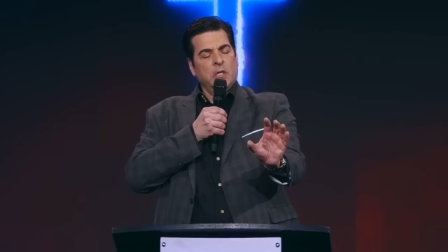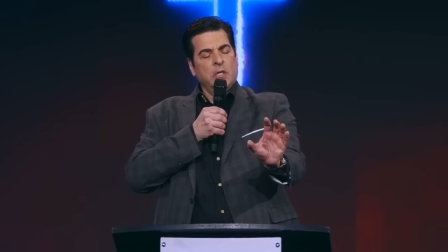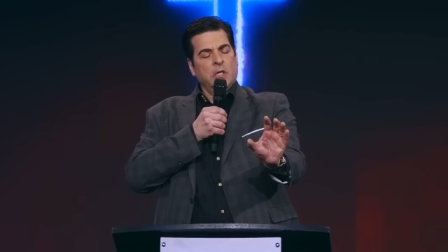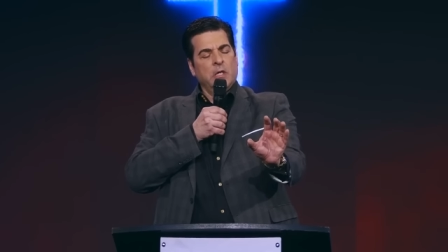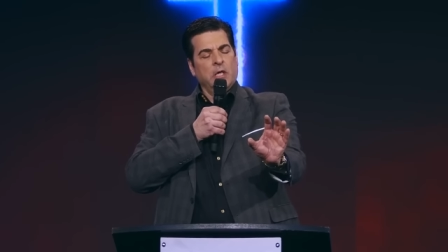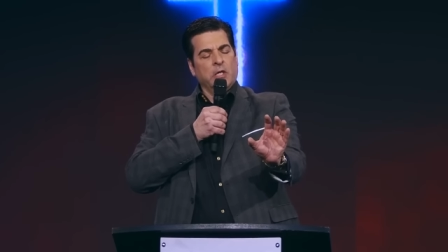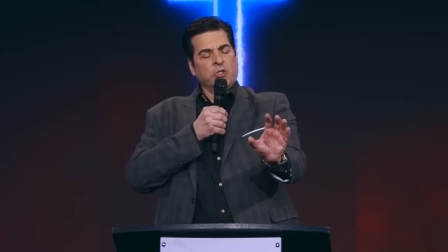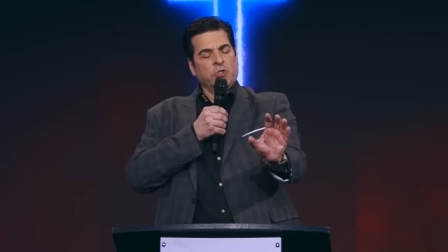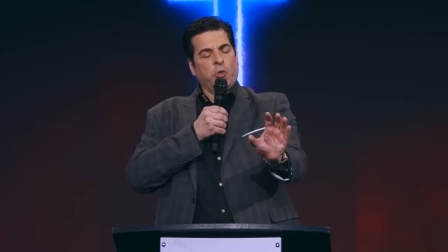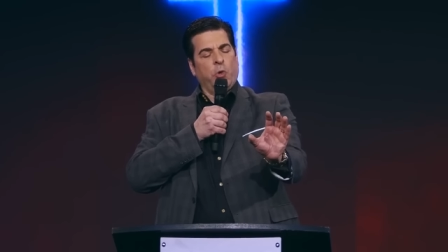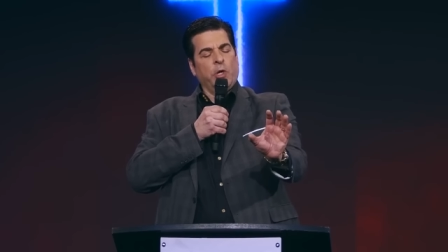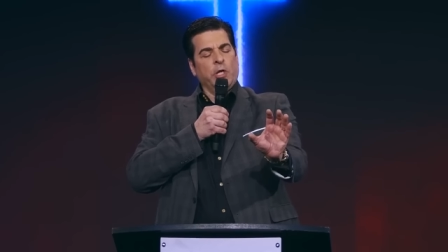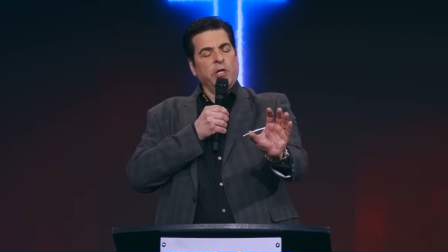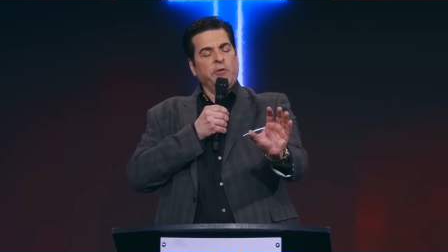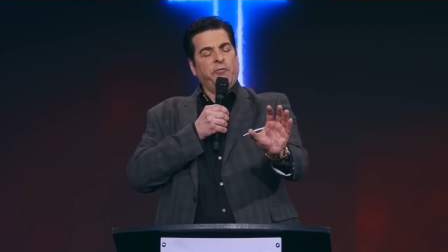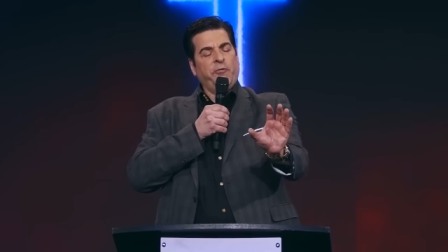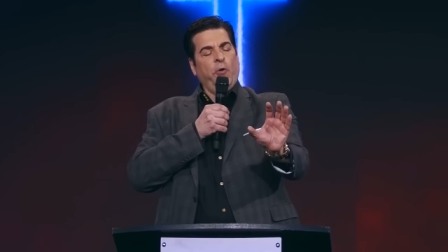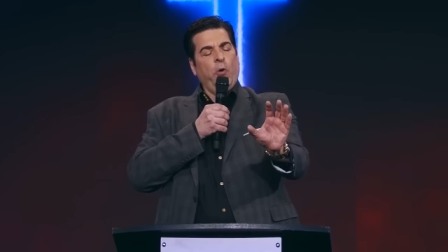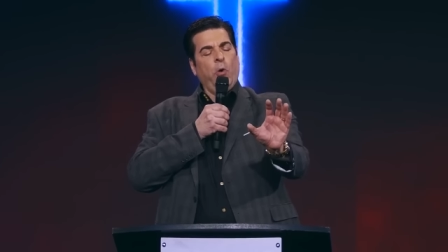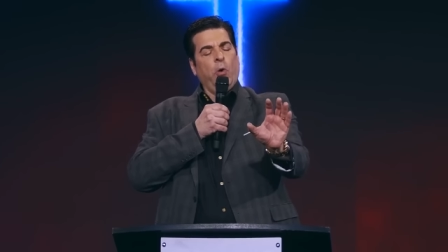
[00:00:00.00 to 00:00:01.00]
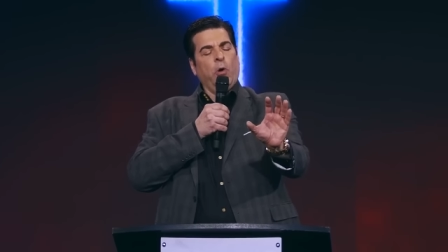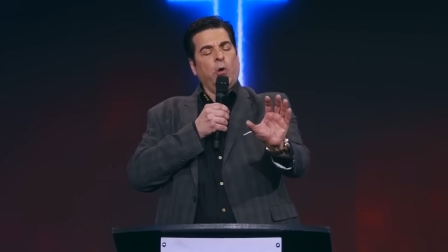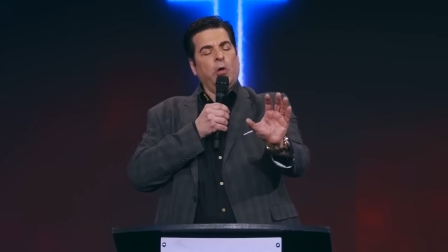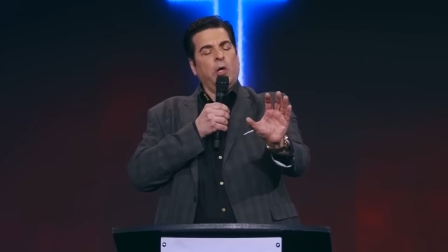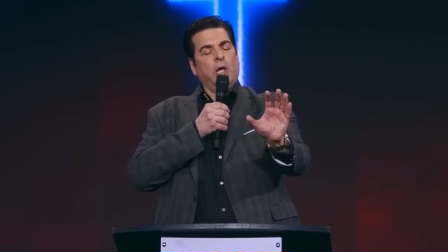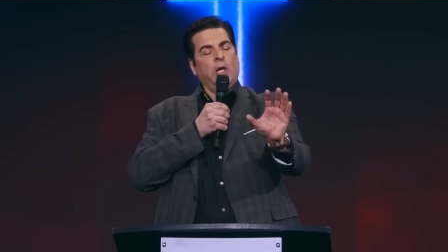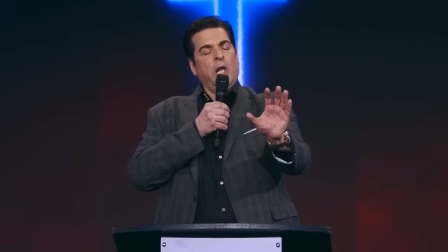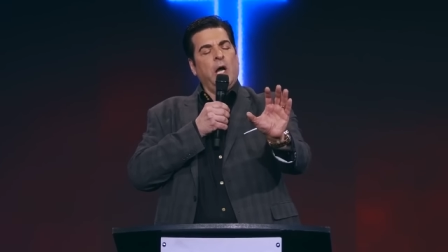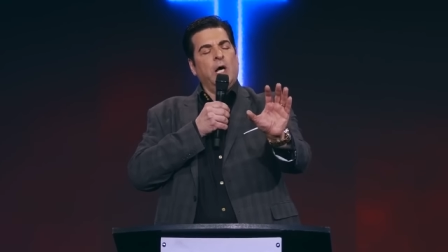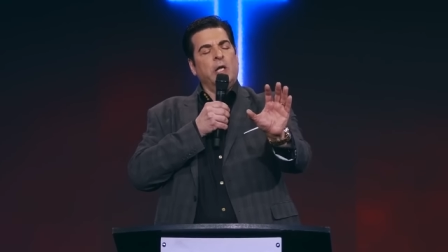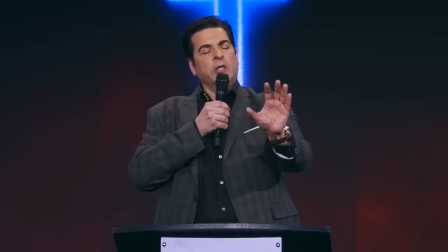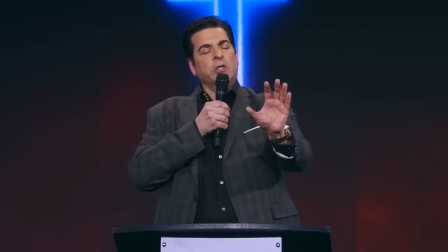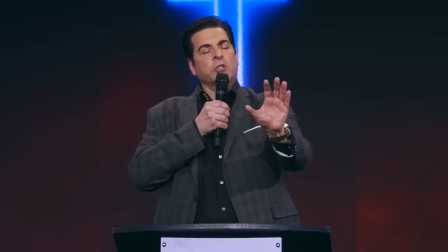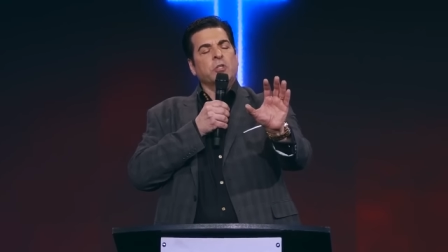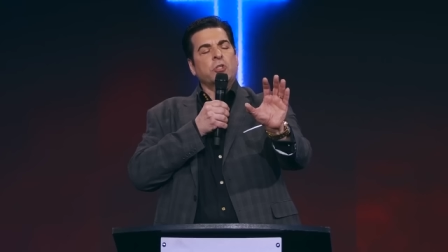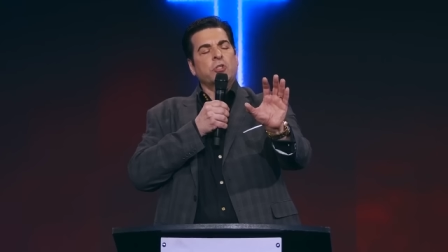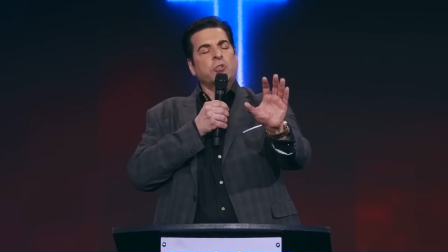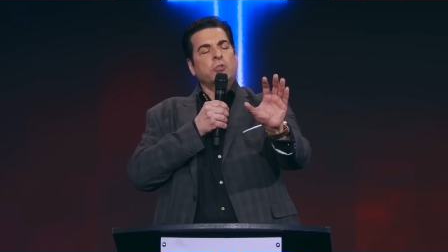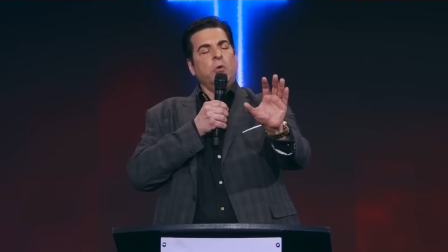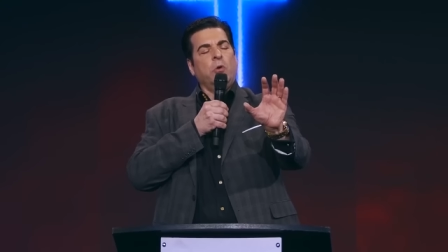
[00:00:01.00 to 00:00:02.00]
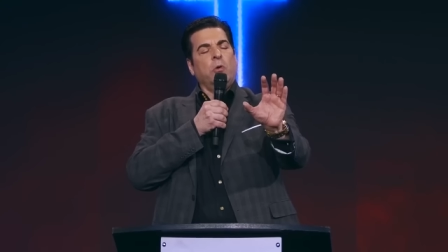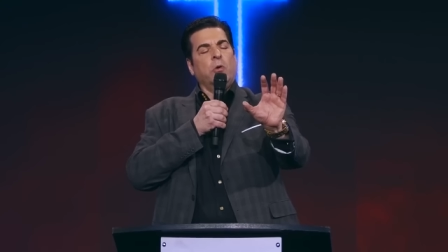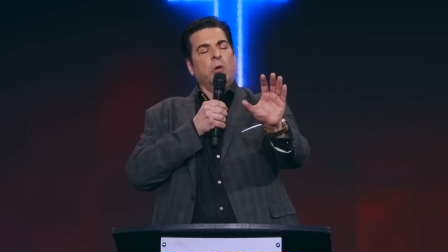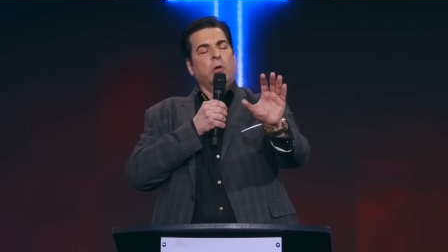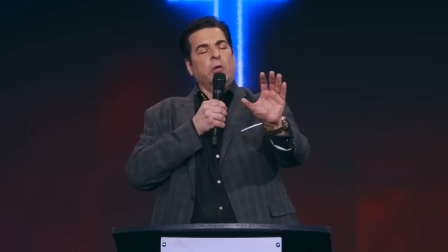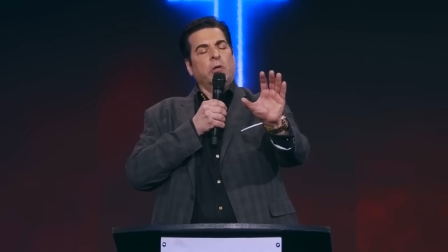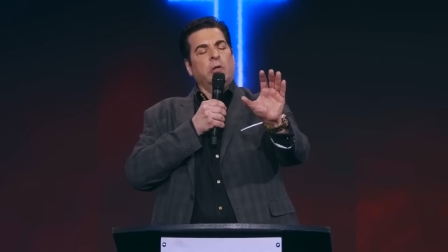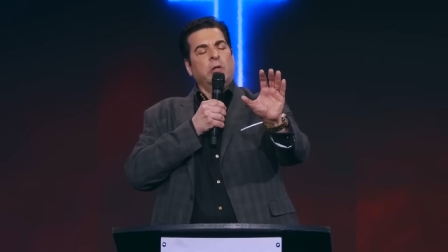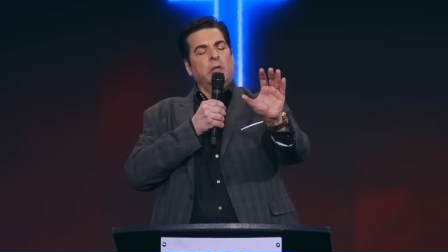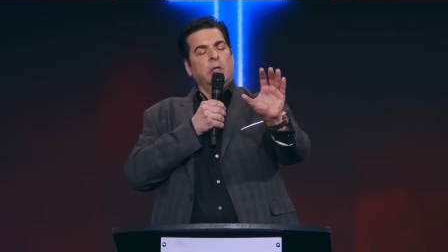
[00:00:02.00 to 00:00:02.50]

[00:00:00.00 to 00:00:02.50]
And 24, a lot in store.